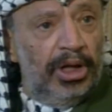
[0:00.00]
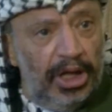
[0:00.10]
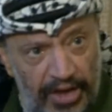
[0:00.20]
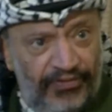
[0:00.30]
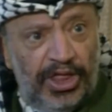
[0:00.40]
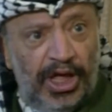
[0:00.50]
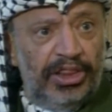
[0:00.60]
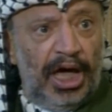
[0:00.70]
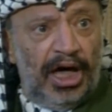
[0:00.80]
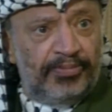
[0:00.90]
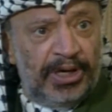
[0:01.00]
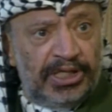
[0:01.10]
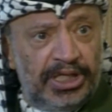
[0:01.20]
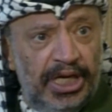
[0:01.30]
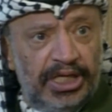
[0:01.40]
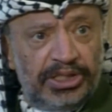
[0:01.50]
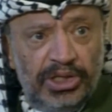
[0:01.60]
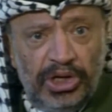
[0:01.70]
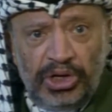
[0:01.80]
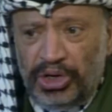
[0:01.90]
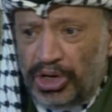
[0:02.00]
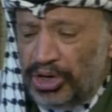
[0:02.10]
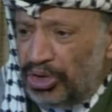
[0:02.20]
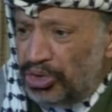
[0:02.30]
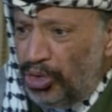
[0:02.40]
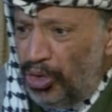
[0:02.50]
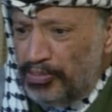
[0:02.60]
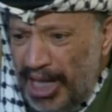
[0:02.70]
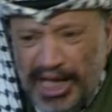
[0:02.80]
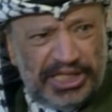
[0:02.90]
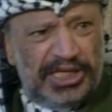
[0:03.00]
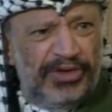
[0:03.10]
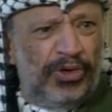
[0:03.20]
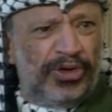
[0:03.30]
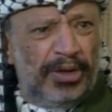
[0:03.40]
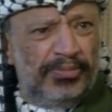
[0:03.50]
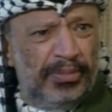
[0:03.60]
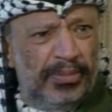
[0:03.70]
If they are Palestinians, no mercy for them.